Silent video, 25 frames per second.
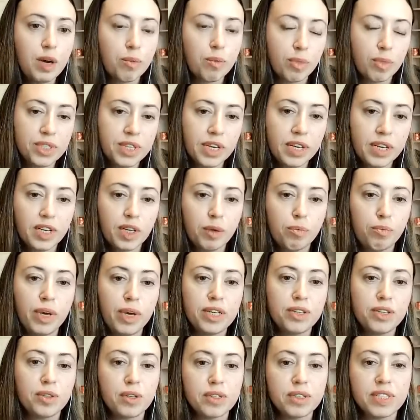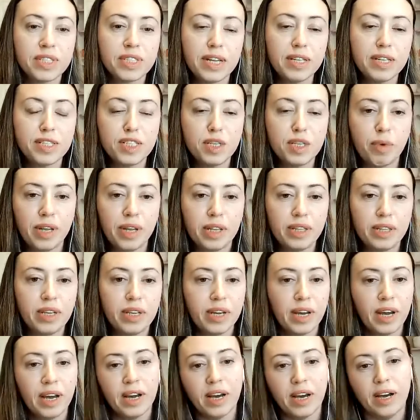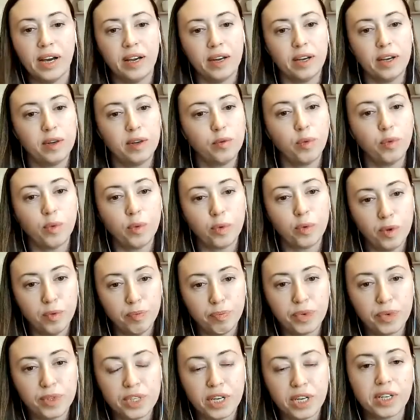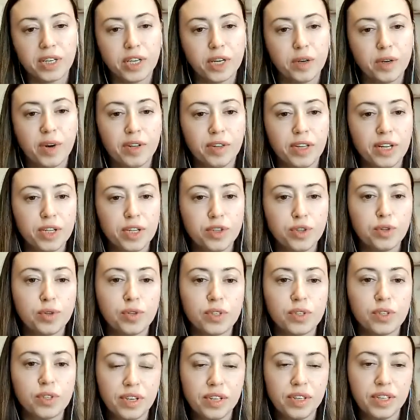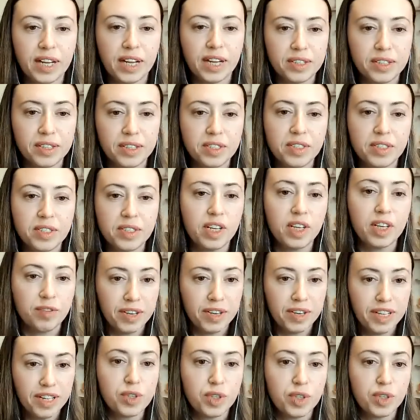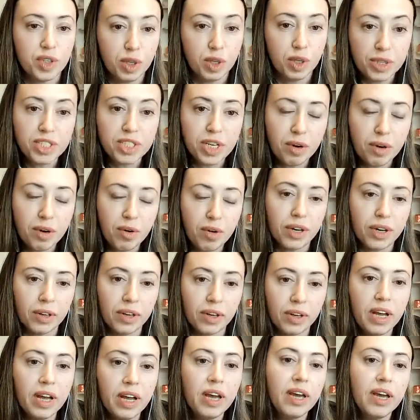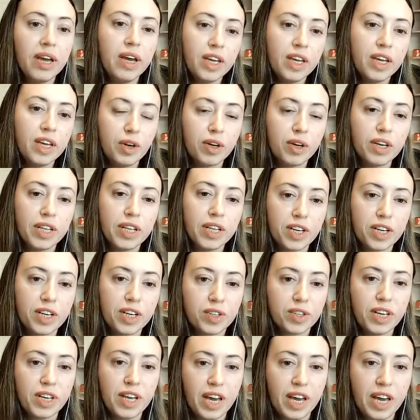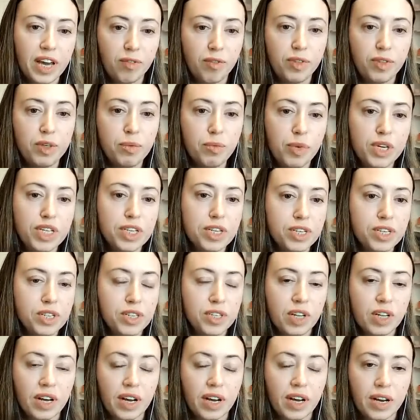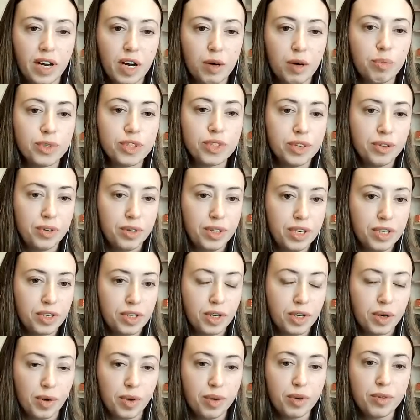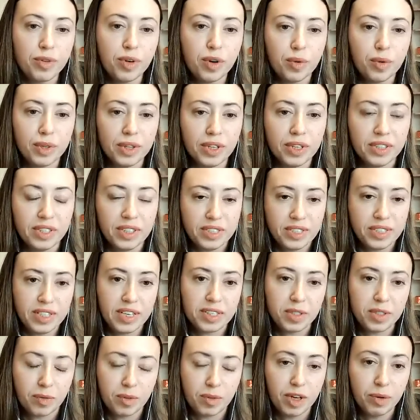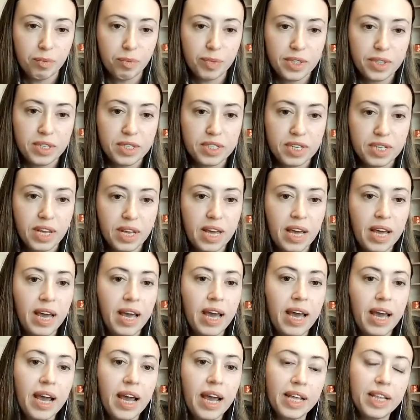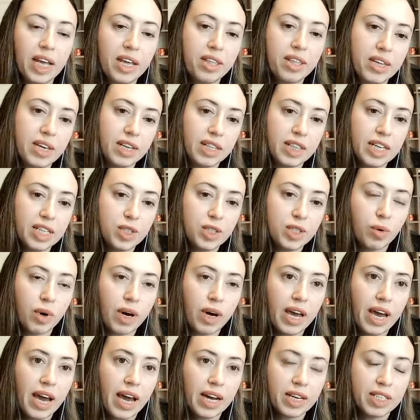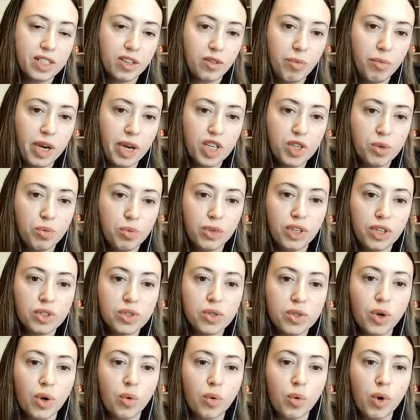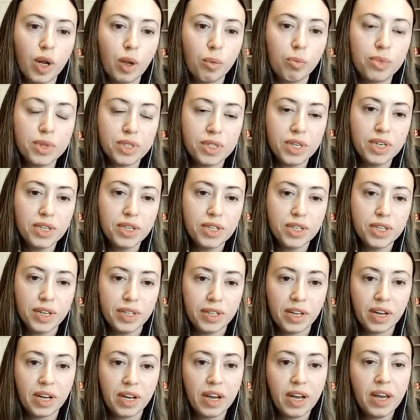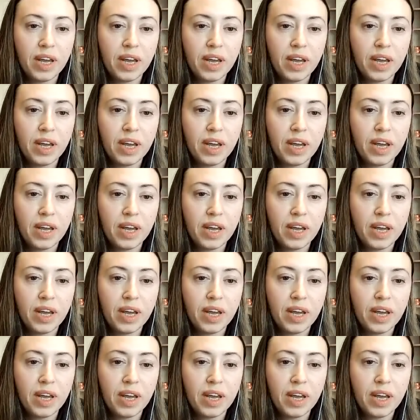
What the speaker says: particularly based on sentiment, and particularly around issues that are not necessarily financially material, you can actually have diminished opportunities going forward in these sets of companies. And I think that's why active management is so well positioned,